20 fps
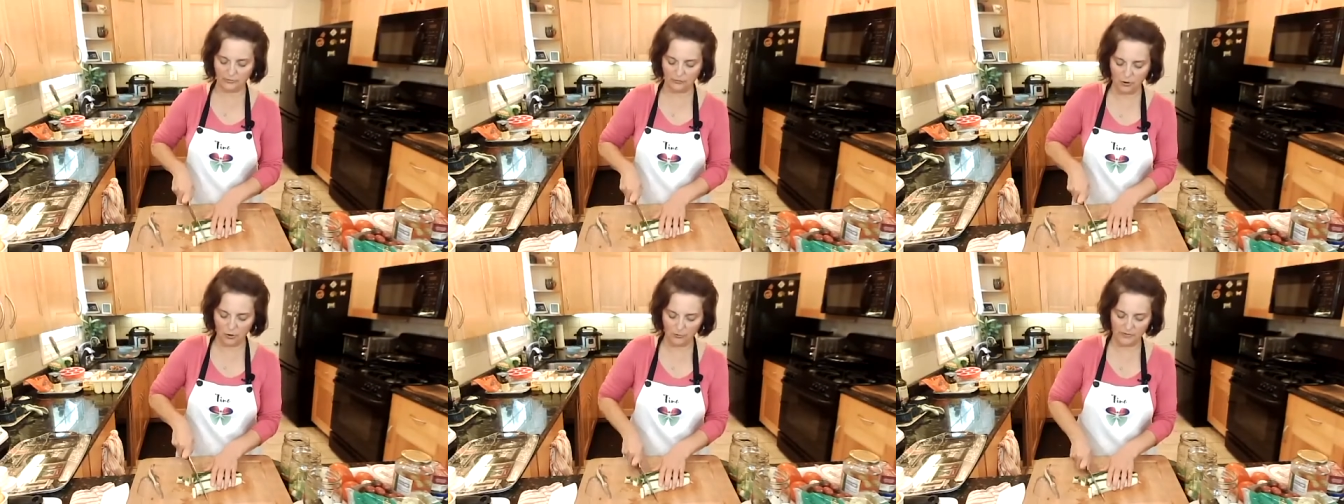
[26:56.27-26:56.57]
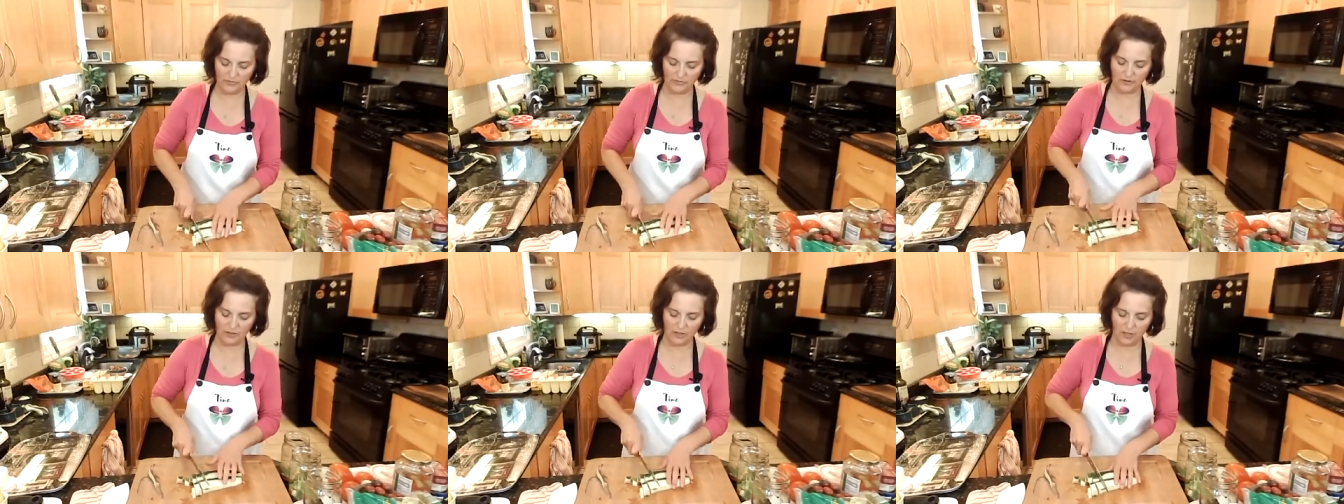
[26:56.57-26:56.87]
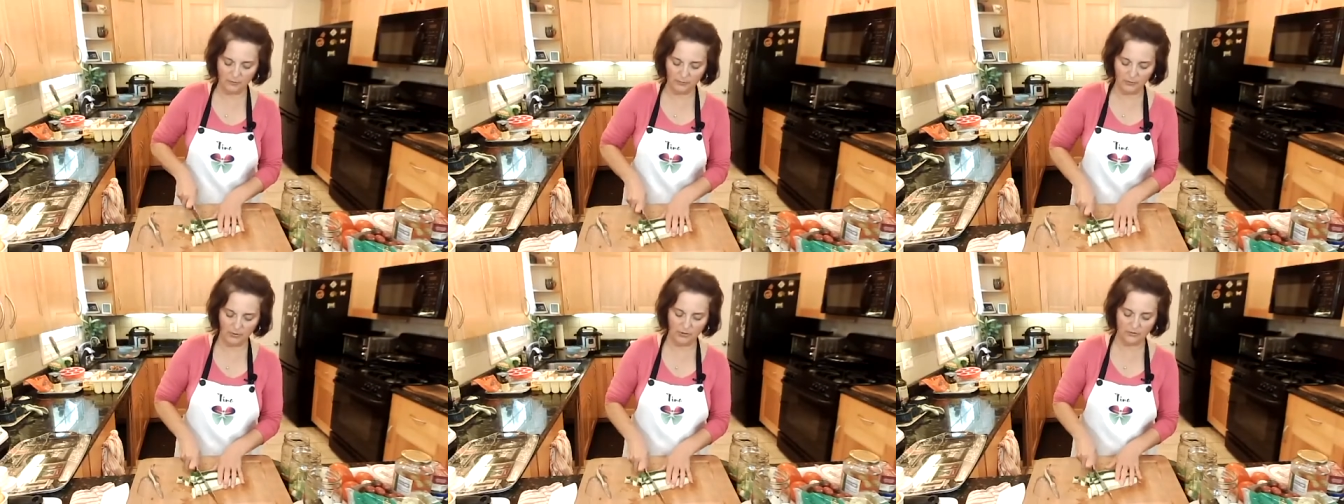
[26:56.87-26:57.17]
throw them in the
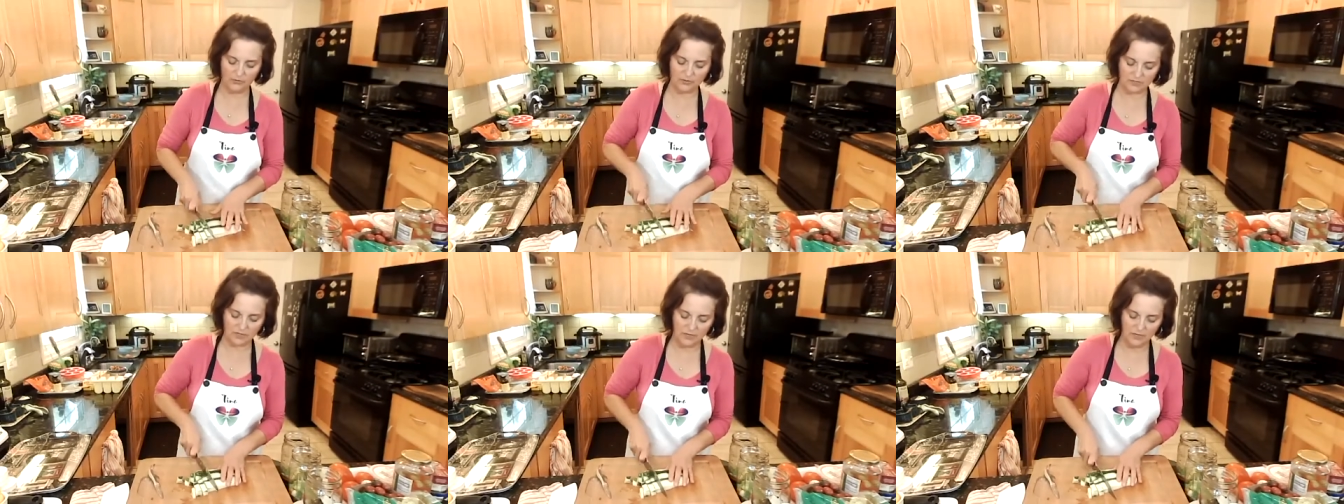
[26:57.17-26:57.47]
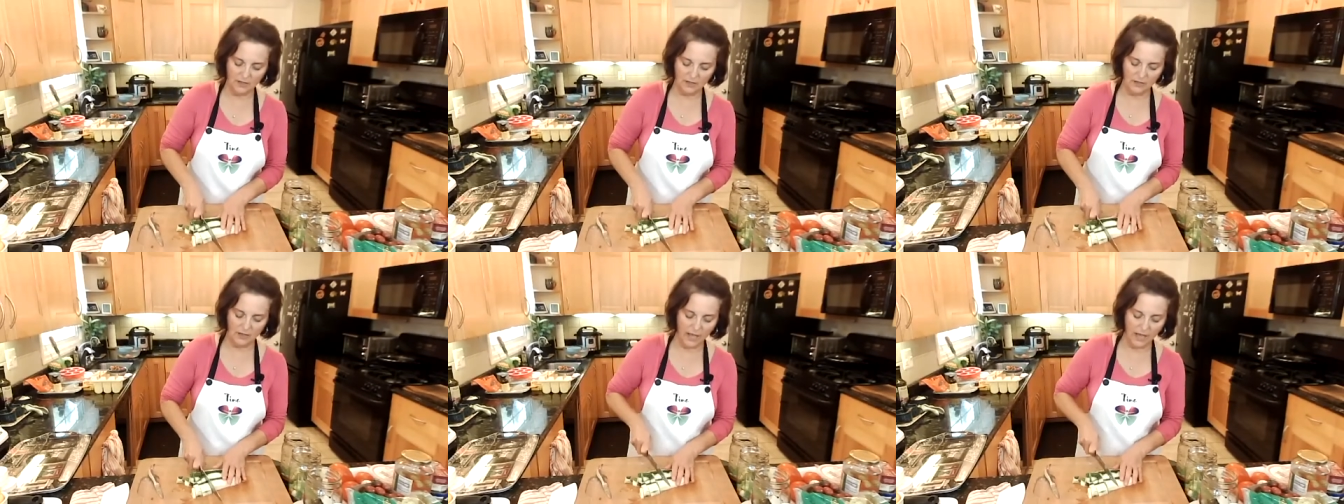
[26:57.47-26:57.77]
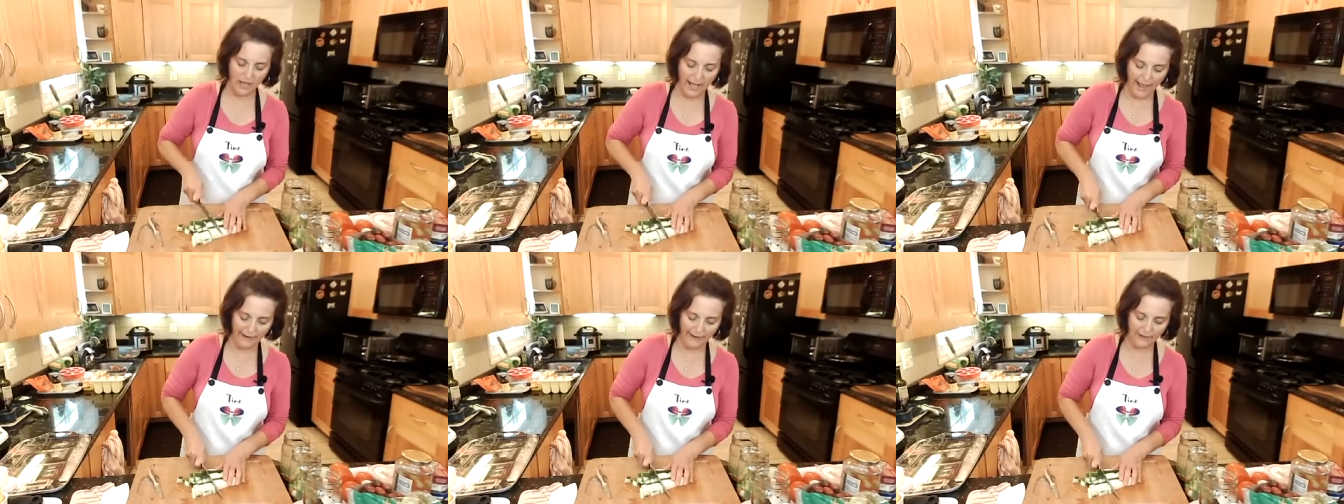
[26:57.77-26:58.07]
compost.
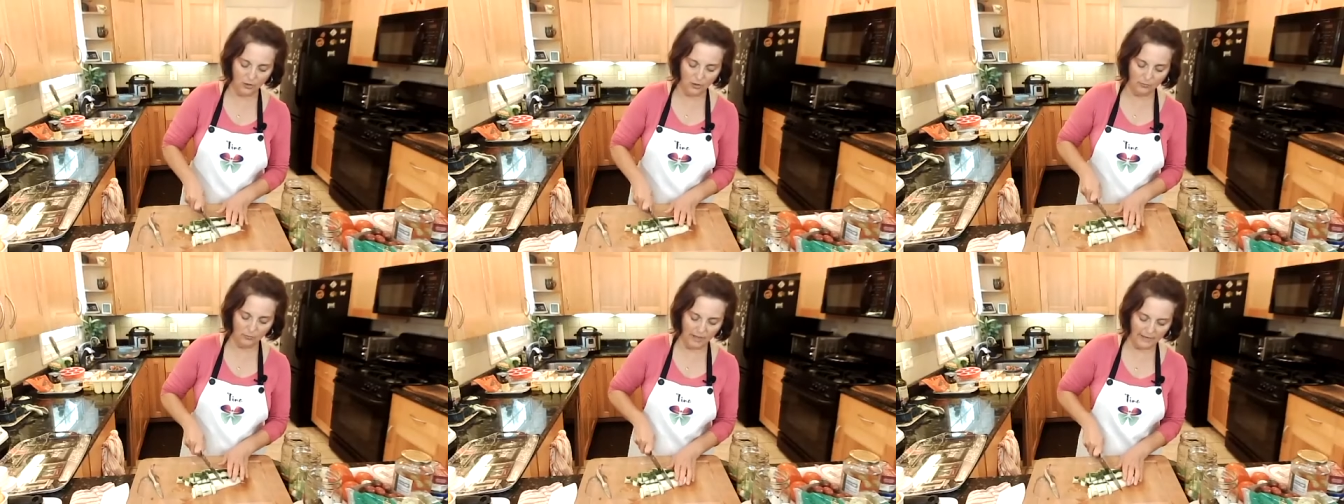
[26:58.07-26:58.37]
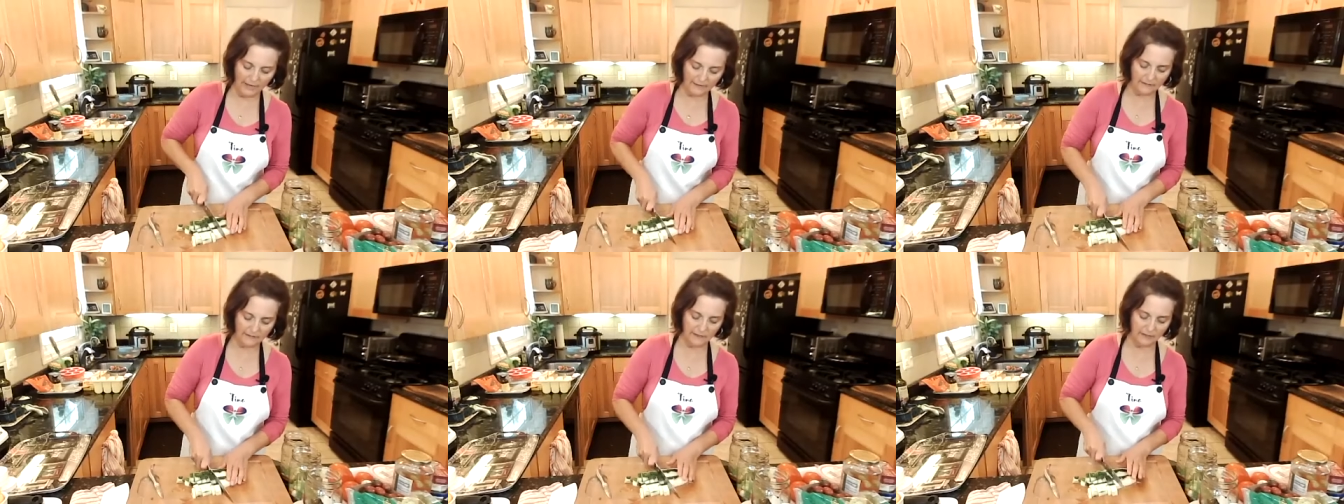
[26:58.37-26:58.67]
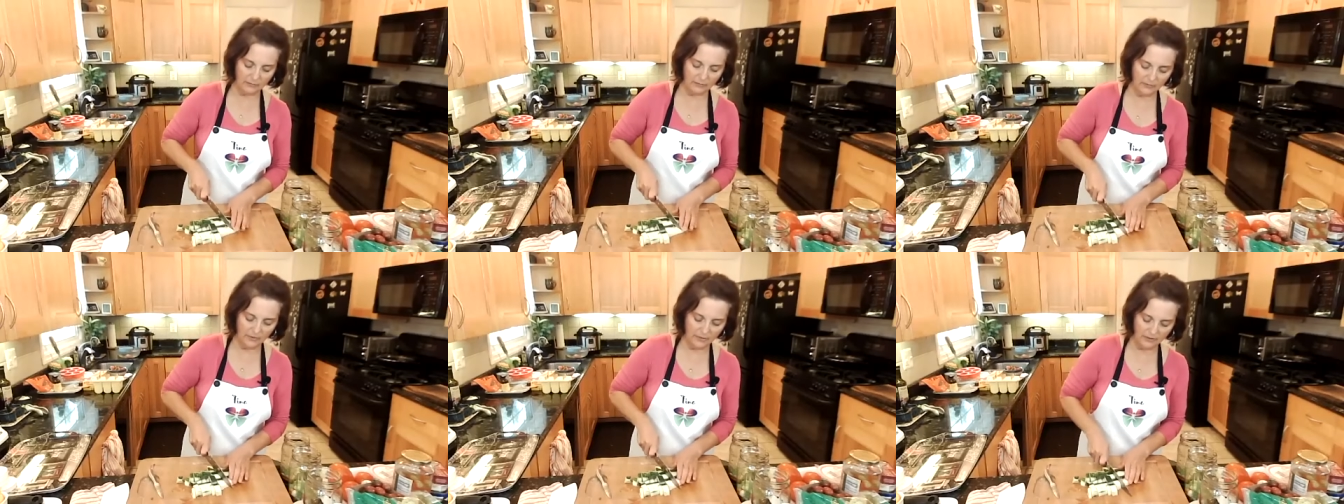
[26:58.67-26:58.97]
I don't mind
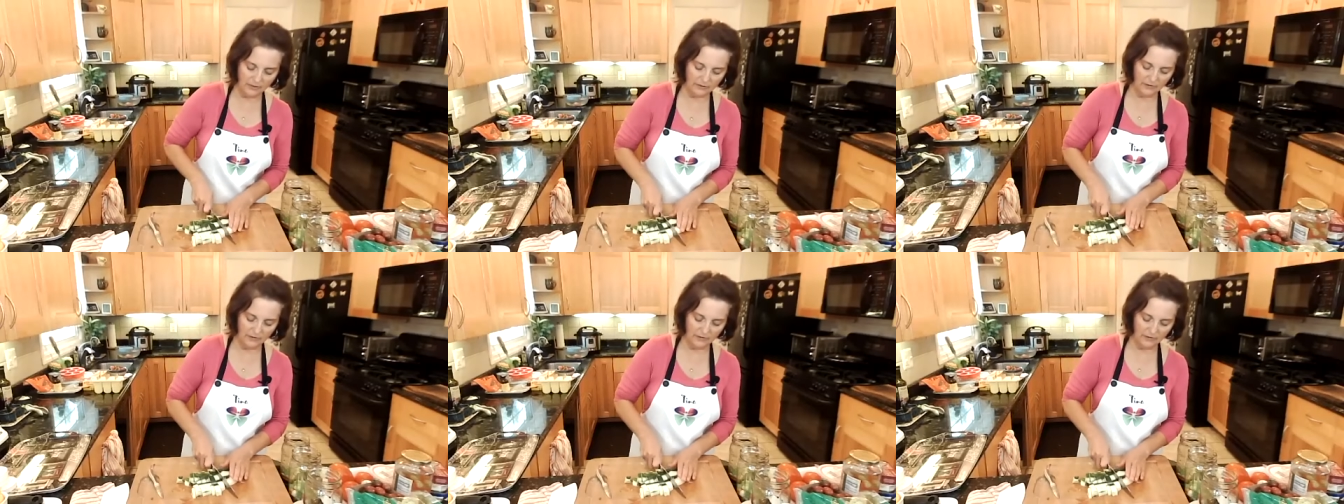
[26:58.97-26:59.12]
them.